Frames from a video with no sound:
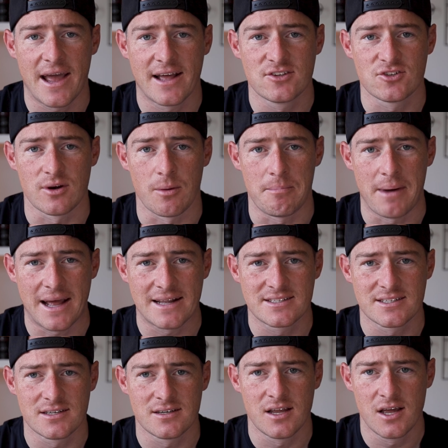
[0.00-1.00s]
hands on a
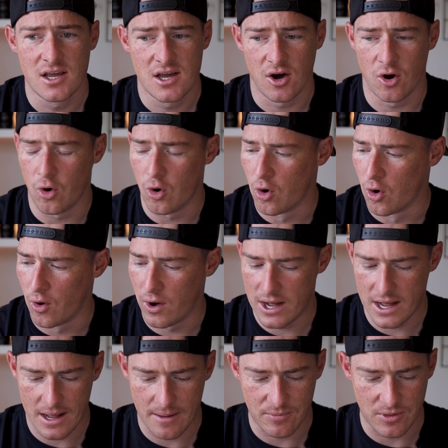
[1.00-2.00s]
baton, or
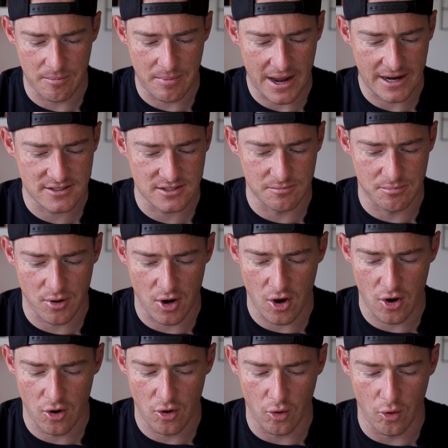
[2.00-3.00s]
the Baton
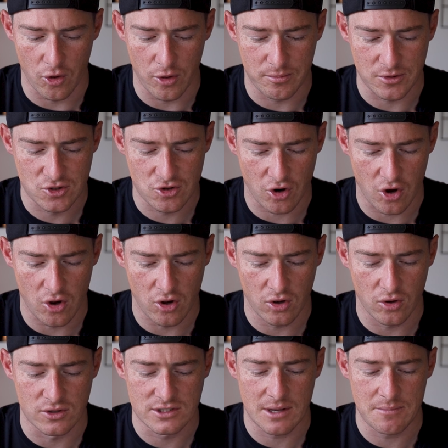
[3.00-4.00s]
Pro, or the Patrol,
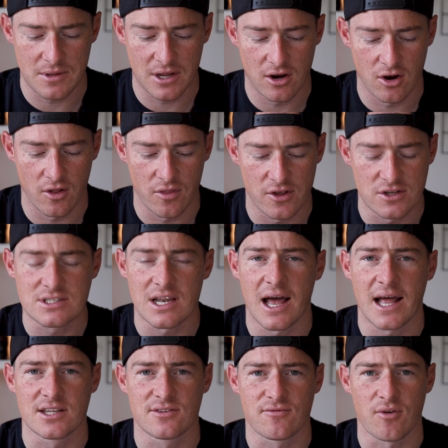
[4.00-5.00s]
or something along those
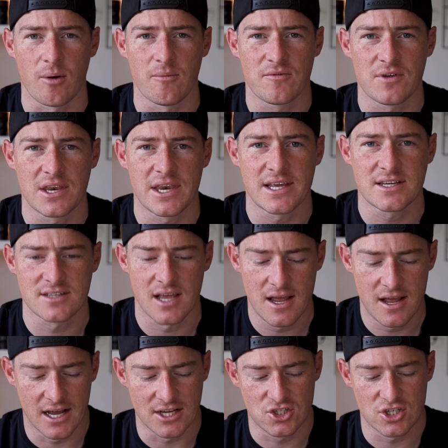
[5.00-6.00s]
lines from FENIX.
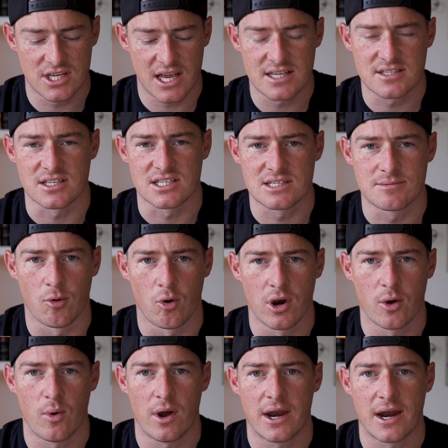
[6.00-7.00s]
It just has a
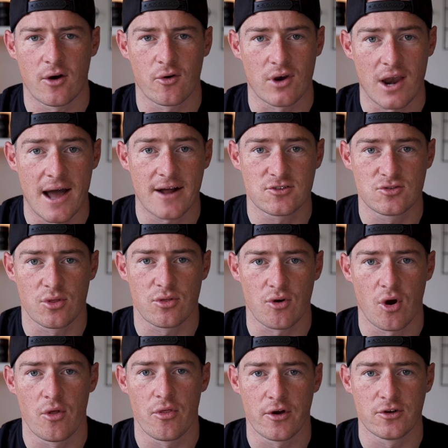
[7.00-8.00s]
smaller one, and I would like to
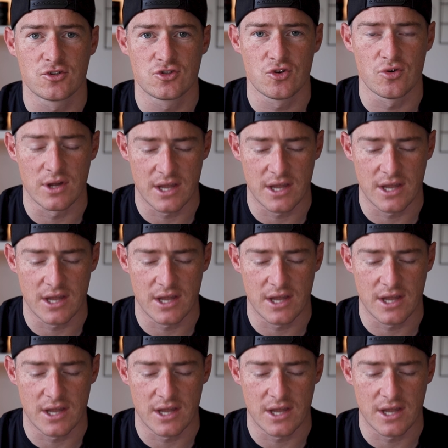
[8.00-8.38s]
throw those two